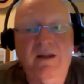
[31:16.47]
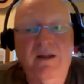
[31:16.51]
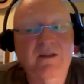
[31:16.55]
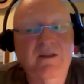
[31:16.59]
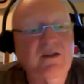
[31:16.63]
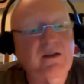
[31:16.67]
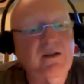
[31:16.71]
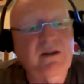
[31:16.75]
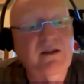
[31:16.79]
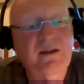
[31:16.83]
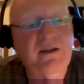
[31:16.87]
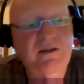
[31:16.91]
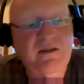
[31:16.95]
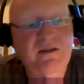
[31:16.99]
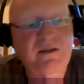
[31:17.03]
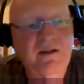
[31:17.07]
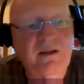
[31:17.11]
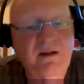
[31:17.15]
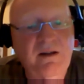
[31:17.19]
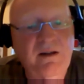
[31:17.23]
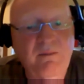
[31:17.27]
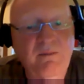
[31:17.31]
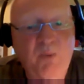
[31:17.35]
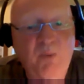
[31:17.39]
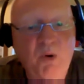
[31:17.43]
it's
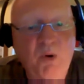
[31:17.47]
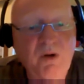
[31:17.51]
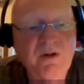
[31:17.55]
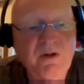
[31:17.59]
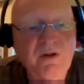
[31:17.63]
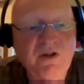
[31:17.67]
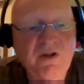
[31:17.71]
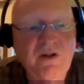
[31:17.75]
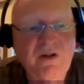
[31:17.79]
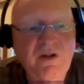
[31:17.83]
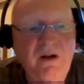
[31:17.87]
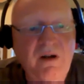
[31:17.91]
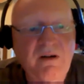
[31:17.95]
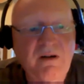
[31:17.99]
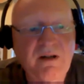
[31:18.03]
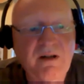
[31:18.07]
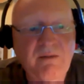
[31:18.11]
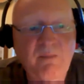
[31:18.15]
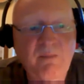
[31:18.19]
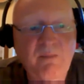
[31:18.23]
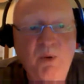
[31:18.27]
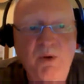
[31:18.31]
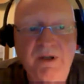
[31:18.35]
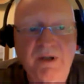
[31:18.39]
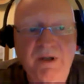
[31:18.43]
an important starting
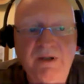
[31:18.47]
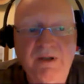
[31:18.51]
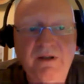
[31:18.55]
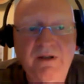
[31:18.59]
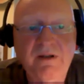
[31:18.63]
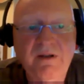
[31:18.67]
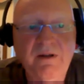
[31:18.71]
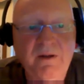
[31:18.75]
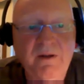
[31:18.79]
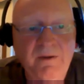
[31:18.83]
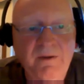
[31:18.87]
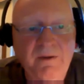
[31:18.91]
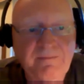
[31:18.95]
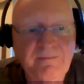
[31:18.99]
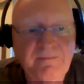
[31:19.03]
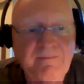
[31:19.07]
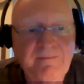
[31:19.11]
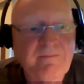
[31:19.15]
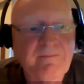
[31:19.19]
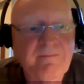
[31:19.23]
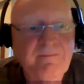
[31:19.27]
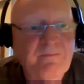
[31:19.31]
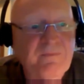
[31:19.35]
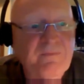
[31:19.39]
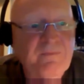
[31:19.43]
point. You know,
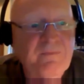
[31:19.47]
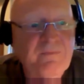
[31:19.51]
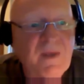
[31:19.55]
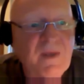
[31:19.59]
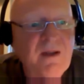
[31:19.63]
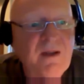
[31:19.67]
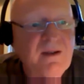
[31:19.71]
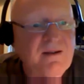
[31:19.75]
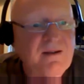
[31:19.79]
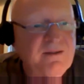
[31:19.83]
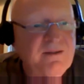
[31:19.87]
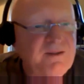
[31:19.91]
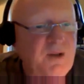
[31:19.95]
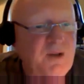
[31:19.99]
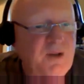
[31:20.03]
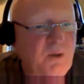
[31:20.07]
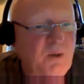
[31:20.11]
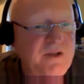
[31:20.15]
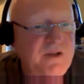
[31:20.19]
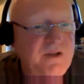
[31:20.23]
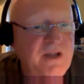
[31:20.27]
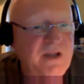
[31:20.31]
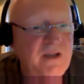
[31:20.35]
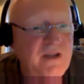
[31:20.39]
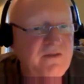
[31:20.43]
no
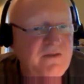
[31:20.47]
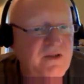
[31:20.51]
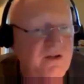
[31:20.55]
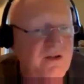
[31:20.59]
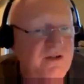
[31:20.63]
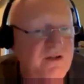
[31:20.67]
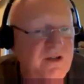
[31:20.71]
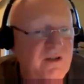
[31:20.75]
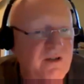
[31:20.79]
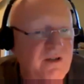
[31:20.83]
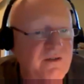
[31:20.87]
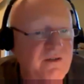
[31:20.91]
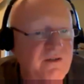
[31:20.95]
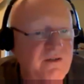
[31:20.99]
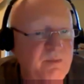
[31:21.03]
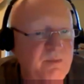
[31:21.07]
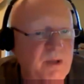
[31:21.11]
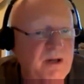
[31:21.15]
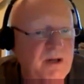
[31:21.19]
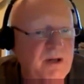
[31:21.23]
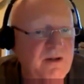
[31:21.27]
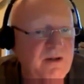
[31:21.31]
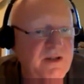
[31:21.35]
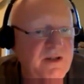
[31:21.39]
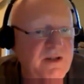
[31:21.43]
one saves ourselves but
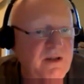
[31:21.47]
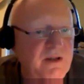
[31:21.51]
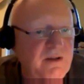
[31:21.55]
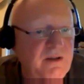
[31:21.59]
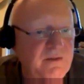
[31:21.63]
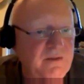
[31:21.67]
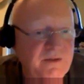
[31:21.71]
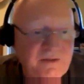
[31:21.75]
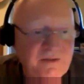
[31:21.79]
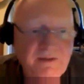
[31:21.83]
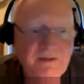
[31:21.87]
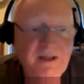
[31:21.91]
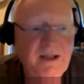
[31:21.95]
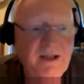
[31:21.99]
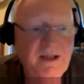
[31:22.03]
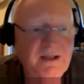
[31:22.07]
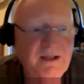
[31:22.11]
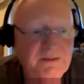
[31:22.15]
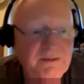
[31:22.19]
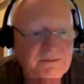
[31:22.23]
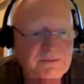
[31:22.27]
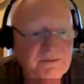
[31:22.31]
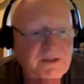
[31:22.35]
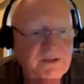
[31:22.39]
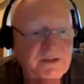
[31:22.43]
ourselves.
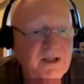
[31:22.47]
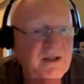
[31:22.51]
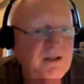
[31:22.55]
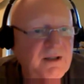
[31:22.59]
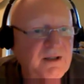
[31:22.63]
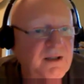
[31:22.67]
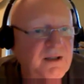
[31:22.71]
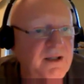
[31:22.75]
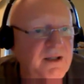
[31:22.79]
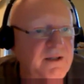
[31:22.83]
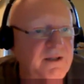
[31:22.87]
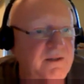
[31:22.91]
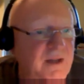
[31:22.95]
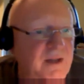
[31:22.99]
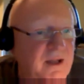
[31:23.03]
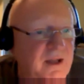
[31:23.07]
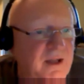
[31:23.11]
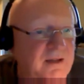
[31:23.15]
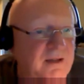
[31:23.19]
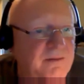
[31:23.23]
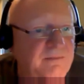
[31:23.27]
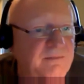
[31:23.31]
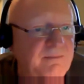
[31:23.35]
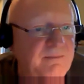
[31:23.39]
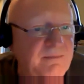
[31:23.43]
Yeah, I like that.
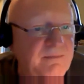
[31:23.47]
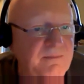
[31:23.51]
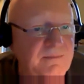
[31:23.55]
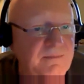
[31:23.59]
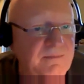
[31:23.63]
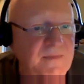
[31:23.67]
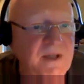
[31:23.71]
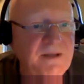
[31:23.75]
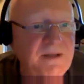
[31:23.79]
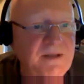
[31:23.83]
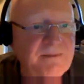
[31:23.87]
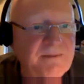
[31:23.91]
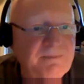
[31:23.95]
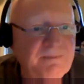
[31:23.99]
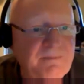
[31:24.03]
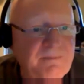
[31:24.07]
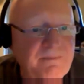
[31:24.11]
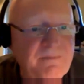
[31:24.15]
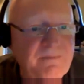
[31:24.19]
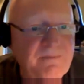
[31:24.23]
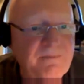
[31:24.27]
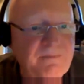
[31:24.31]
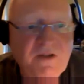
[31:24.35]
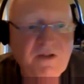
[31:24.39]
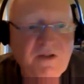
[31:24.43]
Yeah,
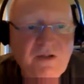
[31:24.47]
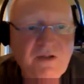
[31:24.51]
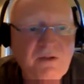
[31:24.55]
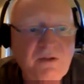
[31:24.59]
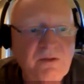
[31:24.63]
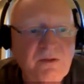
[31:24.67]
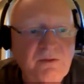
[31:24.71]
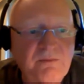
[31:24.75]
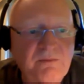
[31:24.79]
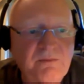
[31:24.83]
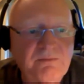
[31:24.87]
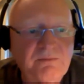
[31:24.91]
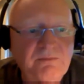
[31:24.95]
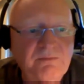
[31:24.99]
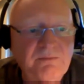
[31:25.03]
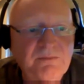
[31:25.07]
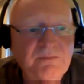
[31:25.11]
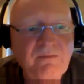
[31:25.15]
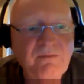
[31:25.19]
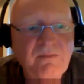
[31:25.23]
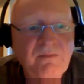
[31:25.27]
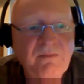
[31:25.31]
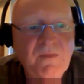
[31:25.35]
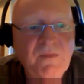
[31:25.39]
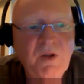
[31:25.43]
that's true.
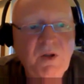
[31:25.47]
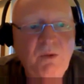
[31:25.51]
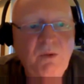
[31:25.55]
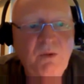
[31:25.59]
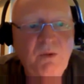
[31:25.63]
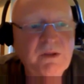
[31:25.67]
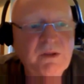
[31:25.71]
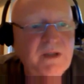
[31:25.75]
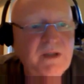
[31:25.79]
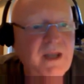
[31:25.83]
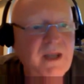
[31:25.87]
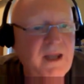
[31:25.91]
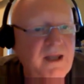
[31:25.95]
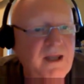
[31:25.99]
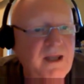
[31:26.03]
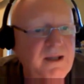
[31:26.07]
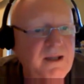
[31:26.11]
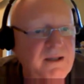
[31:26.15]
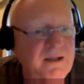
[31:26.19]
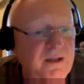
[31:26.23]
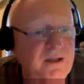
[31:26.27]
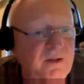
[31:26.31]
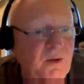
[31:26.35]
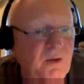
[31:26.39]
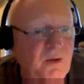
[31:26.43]
No one
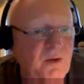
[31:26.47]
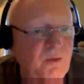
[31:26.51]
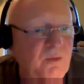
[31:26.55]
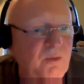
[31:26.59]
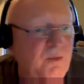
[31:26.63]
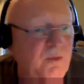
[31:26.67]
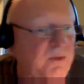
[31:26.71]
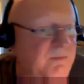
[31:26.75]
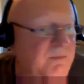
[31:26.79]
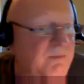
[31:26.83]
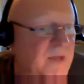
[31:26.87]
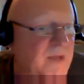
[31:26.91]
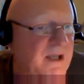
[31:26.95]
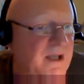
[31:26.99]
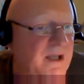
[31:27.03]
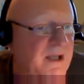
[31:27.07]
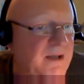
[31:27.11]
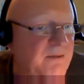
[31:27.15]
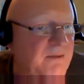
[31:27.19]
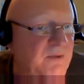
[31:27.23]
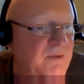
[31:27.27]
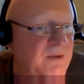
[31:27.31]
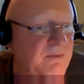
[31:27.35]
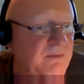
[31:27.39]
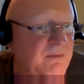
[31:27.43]
can and no one may.
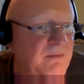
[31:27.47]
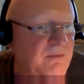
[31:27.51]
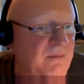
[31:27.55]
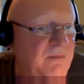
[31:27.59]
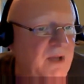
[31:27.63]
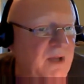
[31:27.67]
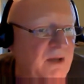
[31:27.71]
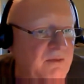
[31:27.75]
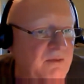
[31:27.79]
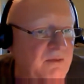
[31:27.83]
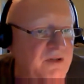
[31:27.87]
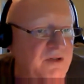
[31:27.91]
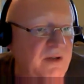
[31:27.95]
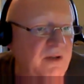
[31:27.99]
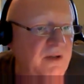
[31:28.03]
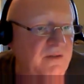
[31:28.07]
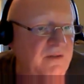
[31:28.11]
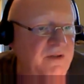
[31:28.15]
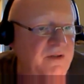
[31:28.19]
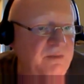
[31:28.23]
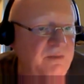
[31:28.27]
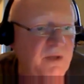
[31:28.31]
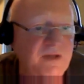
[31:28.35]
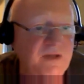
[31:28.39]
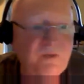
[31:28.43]
We
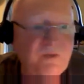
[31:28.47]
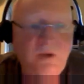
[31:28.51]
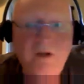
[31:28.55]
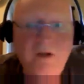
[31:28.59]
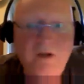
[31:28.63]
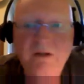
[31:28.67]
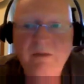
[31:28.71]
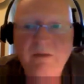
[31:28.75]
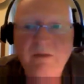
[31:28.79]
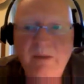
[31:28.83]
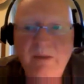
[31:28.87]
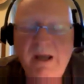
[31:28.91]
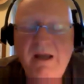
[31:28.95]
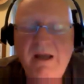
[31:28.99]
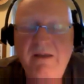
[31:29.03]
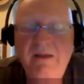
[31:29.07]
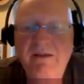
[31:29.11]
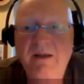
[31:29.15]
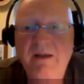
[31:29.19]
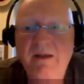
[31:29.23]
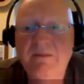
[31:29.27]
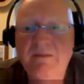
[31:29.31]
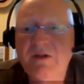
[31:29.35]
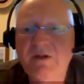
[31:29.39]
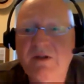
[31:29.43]
ourselves must walk the path.
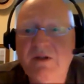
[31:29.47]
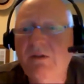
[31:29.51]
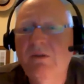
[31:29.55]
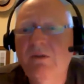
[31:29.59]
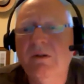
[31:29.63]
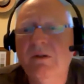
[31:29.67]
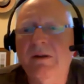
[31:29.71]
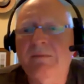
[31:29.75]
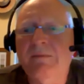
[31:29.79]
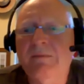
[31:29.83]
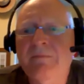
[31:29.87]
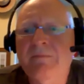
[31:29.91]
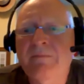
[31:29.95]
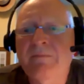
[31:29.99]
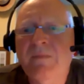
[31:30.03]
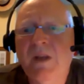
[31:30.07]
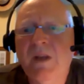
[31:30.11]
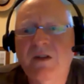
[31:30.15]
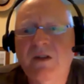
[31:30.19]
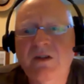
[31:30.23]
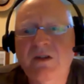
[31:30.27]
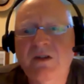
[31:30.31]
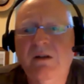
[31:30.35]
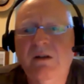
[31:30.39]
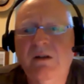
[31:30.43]
Absolutely.
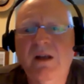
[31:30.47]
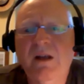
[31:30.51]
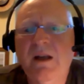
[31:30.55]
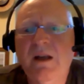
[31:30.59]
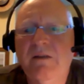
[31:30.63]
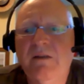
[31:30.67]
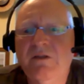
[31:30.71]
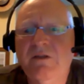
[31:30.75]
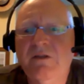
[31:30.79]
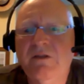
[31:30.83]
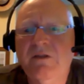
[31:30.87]
It's our lives.